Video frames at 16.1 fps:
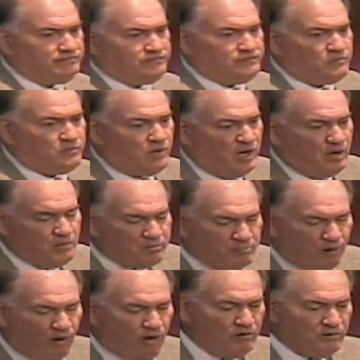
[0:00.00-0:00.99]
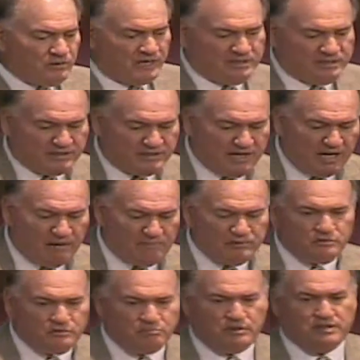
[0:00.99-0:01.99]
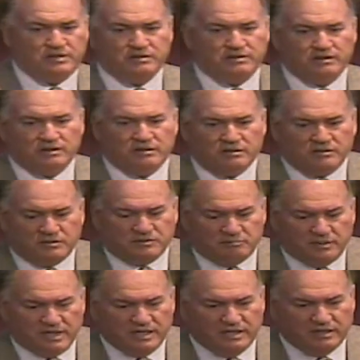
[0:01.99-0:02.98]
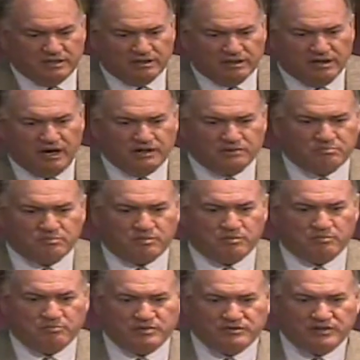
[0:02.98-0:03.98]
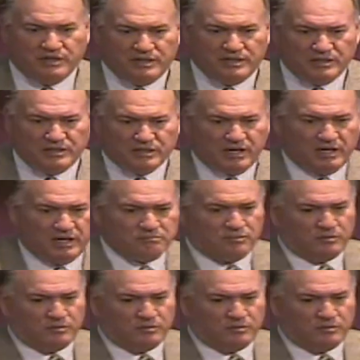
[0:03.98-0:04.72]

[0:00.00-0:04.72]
Why would Paul take the time to spend speaking the gospel, presenting the gospel?